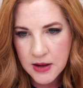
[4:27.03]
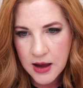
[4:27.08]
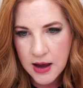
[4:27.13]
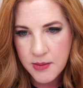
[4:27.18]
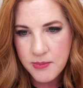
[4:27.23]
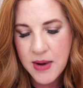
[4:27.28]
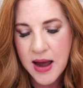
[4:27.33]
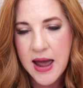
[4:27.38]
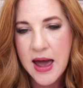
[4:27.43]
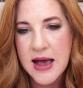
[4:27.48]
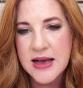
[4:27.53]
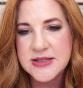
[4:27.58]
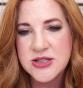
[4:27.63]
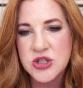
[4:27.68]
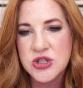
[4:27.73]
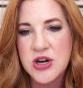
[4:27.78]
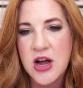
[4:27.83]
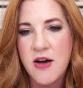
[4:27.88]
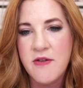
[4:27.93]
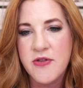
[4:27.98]
My eyes
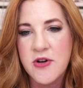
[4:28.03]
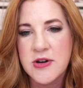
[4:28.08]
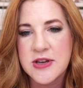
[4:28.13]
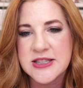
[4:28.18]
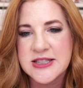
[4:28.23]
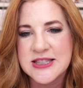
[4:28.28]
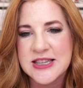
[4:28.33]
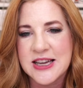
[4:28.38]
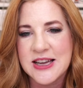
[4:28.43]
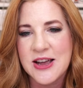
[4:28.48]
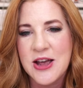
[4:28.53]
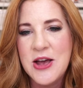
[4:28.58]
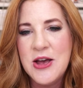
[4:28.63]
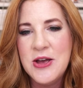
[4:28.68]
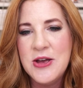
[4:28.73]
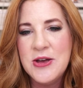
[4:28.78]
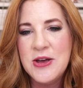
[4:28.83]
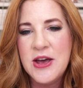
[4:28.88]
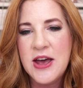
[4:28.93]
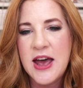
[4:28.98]
are not focusing.
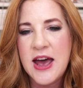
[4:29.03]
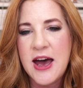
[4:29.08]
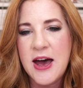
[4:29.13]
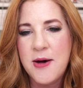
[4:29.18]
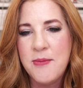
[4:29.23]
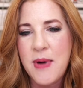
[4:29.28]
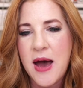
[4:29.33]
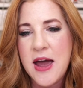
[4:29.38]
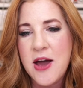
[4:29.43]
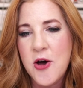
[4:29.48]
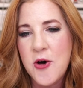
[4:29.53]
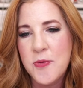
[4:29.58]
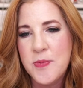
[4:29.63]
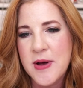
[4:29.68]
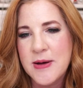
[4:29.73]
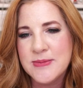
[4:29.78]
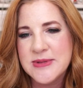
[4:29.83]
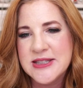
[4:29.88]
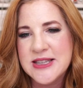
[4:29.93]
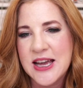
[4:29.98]
I hope
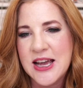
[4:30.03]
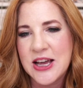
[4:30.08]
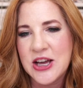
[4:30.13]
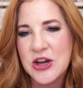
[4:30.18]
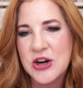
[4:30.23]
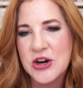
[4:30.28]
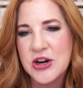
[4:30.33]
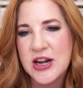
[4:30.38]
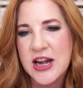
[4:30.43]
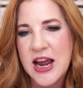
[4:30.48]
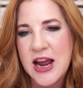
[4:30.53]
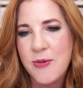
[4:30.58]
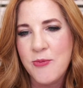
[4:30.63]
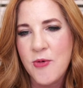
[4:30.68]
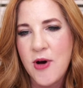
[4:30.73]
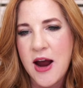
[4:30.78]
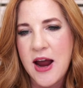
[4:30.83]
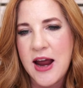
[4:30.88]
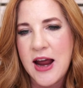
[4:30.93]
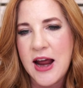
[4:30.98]
I'm saying your name
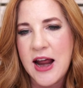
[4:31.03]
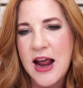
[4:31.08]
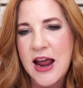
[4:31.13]
right.